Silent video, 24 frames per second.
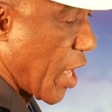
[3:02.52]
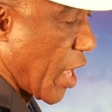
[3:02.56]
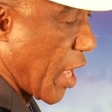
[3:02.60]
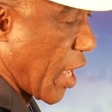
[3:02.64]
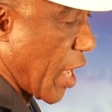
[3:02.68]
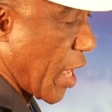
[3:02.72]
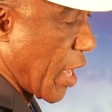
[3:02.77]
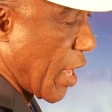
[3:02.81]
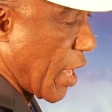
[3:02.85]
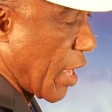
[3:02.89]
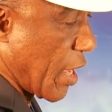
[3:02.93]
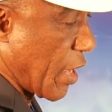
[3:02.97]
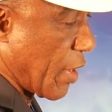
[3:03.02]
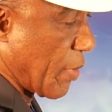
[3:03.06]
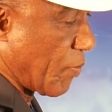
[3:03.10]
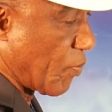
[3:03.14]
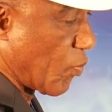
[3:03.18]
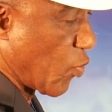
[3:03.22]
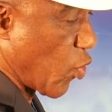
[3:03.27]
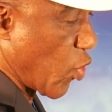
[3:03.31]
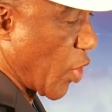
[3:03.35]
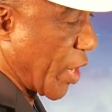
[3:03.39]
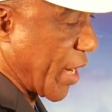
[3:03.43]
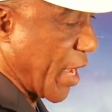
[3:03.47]
Um,
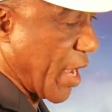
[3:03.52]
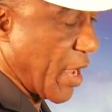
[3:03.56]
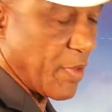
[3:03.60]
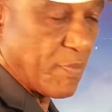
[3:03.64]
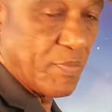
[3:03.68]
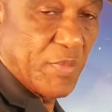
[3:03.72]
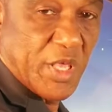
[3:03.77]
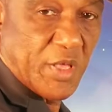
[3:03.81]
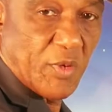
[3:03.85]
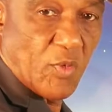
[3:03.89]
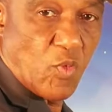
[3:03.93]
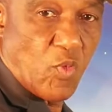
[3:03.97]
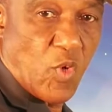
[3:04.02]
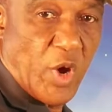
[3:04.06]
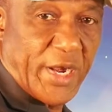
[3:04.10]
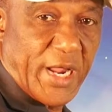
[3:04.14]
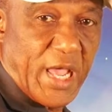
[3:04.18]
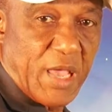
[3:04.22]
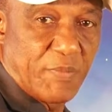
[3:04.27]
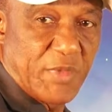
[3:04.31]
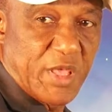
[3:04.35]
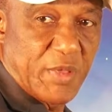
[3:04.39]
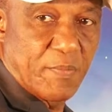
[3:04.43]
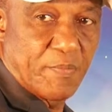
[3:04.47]
when I mean,
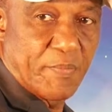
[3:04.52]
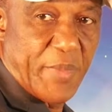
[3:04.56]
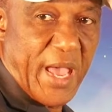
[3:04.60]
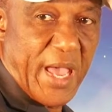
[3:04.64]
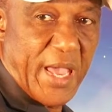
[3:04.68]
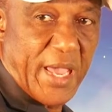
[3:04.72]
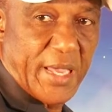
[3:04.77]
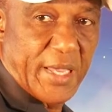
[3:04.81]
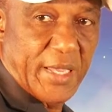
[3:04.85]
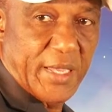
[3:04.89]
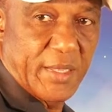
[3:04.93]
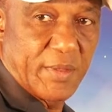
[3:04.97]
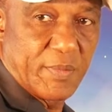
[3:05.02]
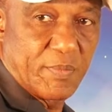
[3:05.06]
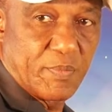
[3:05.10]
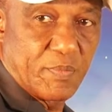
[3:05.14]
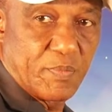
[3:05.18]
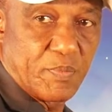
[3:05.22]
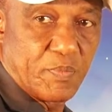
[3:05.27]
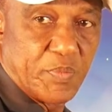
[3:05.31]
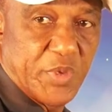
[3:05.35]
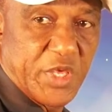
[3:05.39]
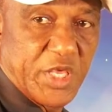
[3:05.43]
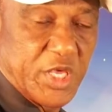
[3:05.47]
what I mean by
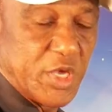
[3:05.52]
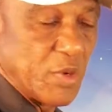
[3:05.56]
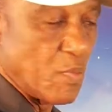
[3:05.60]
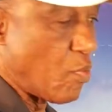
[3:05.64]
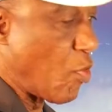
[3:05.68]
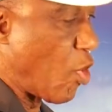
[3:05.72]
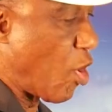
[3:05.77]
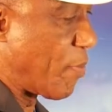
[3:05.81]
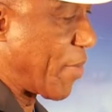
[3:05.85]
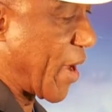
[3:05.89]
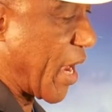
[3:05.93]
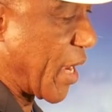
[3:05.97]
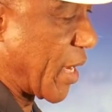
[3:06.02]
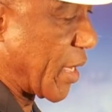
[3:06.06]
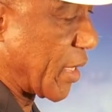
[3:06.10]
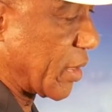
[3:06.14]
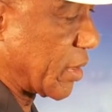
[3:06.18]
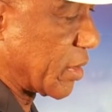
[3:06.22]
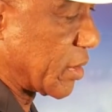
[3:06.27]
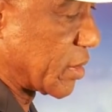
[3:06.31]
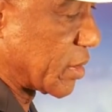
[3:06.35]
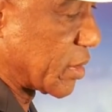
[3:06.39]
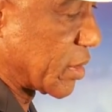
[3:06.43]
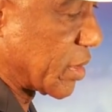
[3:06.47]
being
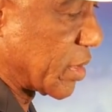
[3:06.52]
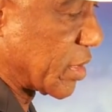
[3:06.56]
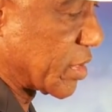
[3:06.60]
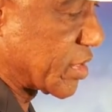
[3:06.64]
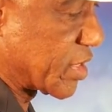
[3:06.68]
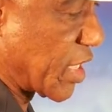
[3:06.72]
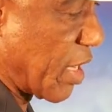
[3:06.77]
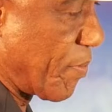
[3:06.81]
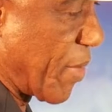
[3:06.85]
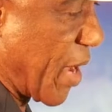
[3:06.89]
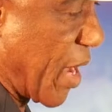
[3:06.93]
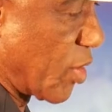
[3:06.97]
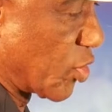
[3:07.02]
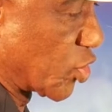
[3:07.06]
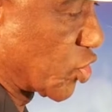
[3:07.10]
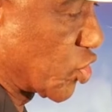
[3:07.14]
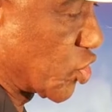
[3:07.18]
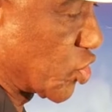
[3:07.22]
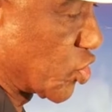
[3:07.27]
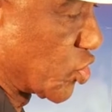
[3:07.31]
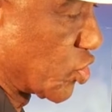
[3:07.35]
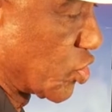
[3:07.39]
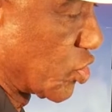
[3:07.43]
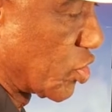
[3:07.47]
mobile, it's about
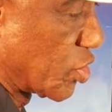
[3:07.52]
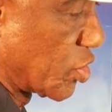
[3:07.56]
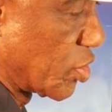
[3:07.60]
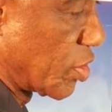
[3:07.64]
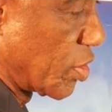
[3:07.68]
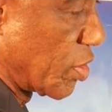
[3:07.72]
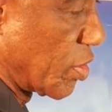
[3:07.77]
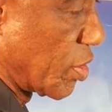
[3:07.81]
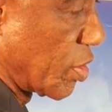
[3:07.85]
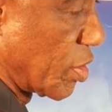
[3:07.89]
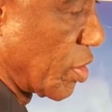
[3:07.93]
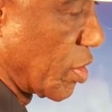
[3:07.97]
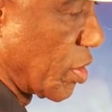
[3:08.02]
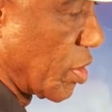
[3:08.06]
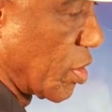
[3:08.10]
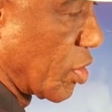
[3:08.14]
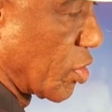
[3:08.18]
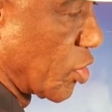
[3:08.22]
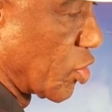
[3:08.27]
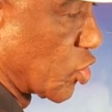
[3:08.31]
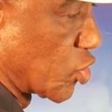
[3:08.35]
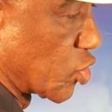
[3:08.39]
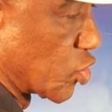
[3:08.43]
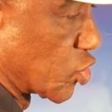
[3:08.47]

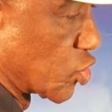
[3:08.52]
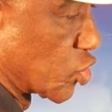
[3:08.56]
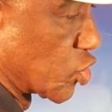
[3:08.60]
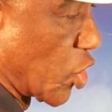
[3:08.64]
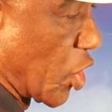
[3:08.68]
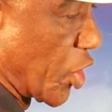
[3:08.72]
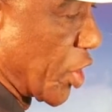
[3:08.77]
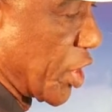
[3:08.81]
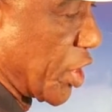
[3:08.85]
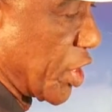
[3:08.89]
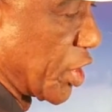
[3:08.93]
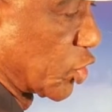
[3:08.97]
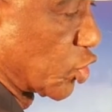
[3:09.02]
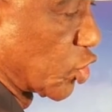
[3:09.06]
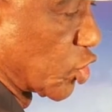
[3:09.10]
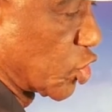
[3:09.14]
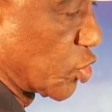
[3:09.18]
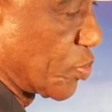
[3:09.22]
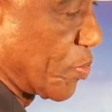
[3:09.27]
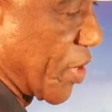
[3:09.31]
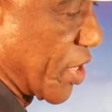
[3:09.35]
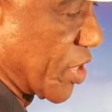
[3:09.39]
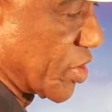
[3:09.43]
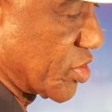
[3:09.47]
running into
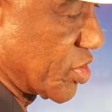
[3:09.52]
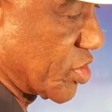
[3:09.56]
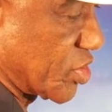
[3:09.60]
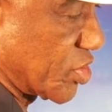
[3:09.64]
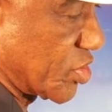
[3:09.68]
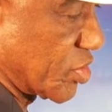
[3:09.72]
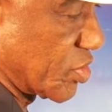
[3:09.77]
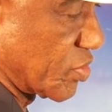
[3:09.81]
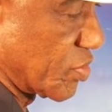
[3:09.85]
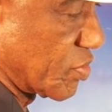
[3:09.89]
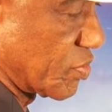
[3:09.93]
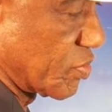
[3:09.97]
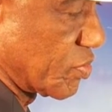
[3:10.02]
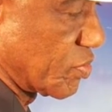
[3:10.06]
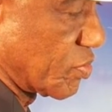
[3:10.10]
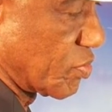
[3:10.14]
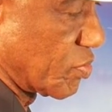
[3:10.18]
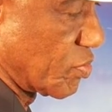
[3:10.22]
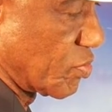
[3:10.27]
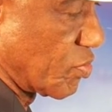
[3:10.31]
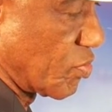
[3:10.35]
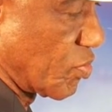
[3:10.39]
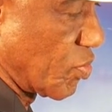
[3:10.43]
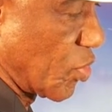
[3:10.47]
space.
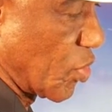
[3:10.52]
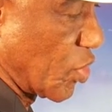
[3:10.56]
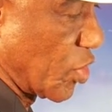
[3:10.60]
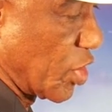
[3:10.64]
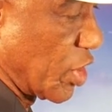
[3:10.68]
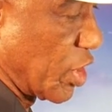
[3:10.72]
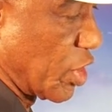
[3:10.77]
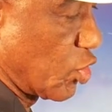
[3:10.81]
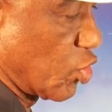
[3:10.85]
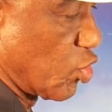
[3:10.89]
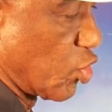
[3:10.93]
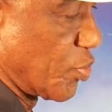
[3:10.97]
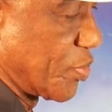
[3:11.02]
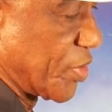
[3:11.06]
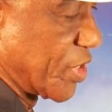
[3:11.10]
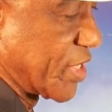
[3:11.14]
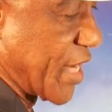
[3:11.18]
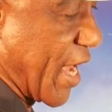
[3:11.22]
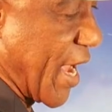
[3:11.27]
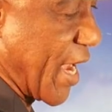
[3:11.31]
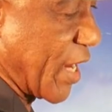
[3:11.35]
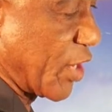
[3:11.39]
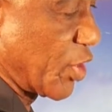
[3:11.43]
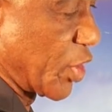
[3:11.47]
It could be
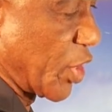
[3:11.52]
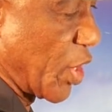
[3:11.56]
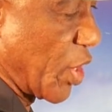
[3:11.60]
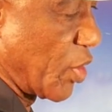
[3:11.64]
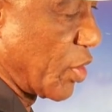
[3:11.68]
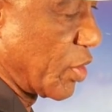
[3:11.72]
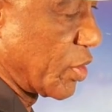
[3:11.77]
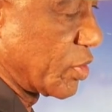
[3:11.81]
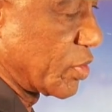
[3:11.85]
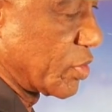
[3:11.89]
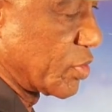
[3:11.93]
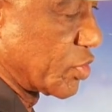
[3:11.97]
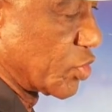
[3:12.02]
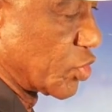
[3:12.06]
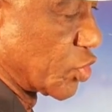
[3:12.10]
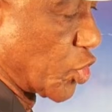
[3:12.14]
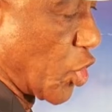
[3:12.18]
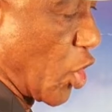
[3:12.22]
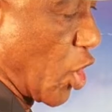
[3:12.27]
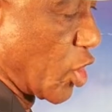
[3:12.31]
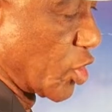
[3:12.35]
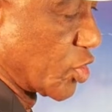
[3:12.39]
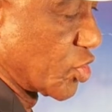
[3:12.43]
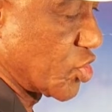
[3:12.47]
diagonal
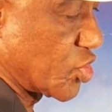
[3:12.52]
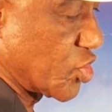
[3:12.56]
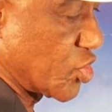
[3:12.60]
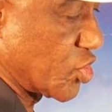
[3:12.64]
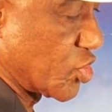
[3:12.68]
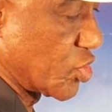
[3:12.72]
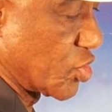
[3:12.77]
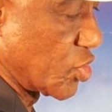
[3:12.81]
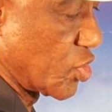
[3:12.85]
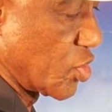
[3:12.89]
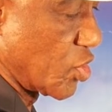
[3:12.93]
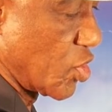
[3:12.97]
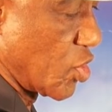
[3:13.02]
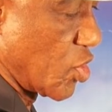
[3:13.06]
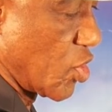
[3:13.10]
runs